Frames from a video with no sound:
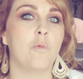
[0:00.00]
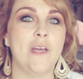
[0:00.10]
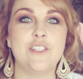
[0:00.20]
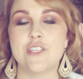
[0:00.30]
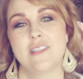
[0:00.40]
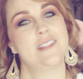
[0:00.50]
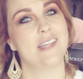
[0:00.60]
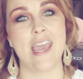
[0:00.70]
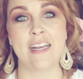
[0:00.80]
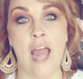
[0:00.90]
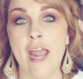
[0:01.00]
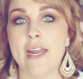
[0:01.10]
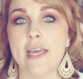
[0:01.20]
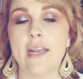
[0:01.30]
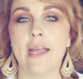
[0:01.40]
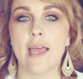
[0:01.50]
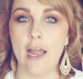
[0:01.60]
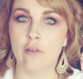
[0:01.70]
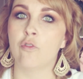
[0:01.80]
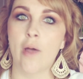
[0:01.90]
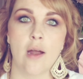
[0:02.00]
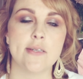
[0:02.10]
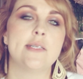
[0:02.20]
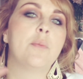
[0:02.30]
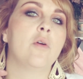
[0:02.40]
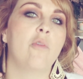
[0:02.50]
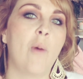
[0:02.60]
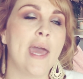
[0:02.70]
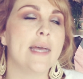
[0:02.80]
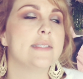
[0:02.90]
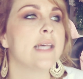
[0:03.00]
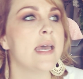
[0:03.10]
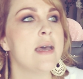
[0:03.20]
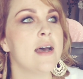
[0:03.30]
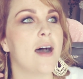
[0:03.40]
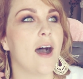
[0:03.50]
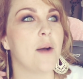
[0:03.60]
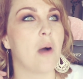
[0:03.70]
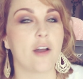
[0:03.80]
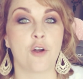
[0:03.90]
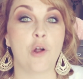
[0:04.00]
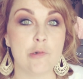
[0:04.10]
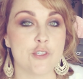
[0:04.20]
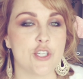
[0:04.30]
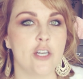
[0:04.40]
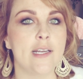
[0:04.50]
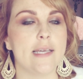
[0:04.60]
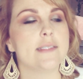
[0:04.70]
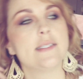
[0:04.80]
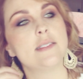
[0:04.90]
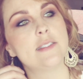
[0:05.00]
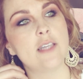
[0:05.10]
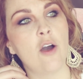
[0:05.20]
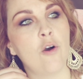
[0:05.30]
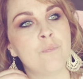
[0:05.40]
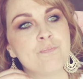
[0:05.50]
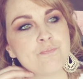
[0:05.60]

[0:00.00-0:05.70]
We just ignited and kind of went our separate ways on our own journeys. So